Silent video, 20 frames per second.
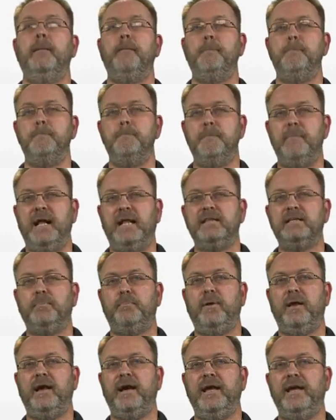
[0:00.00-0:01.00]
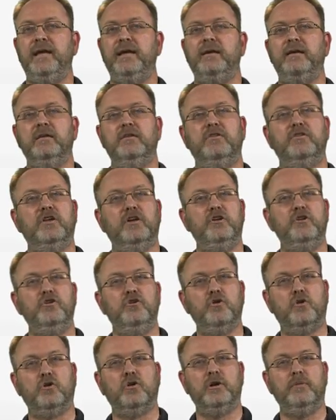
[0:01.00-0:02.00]
multiplying the
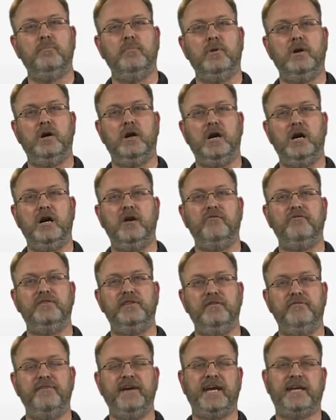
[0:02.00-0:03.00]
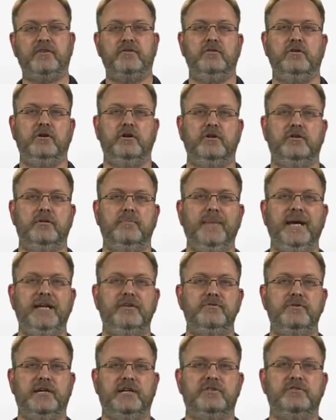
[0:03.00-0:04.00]
norm of the vector or the
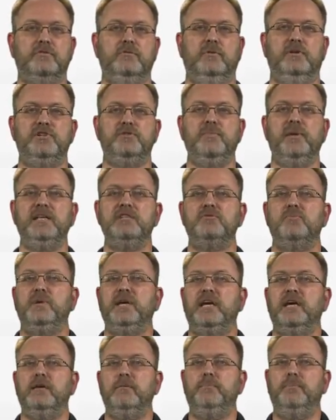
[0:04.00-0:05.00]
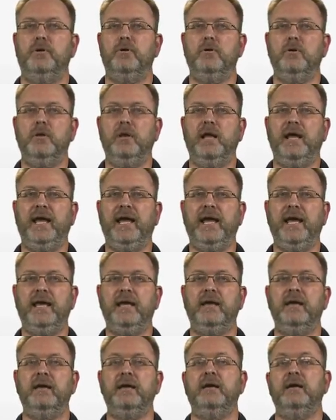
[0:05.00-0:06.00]
matrix, which means we can pull
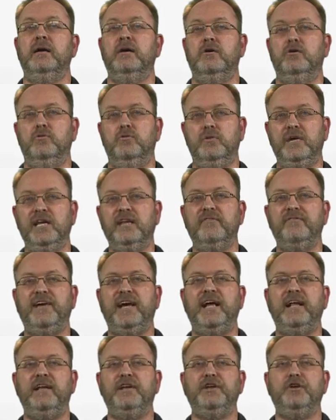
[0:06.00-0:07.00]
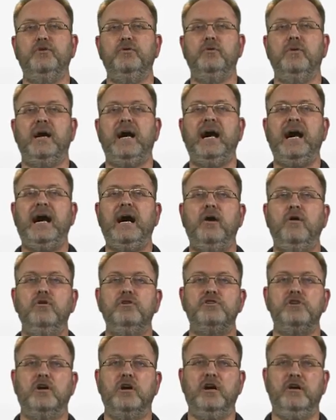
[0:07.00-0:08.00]
a real value
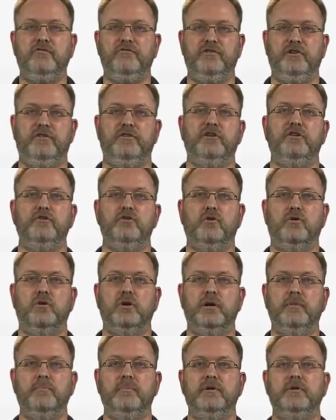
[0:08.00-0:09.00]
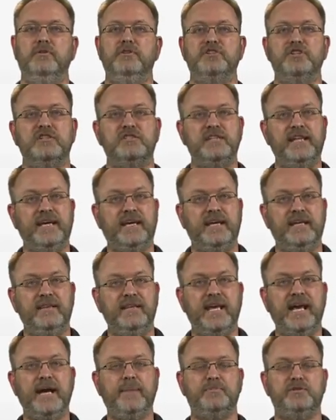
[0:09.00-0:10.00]
out of the norm and just taking
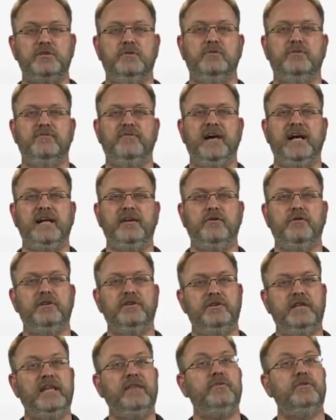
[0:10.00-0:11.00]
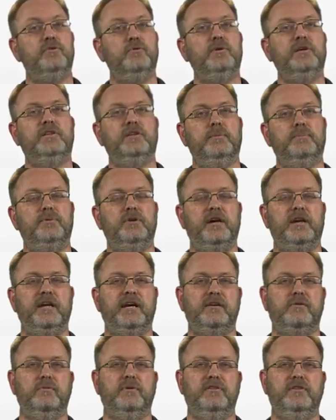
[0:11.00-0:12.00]
the absolute value and then doing the
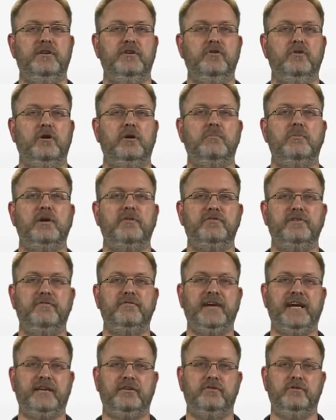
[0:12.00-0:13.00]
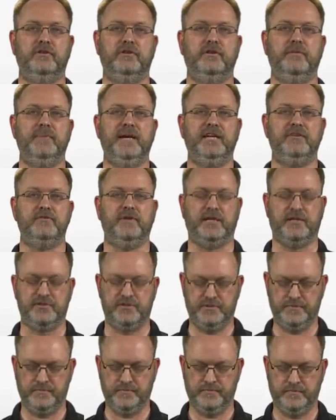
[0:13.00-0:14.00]
product with the norm of the vector or the matrix.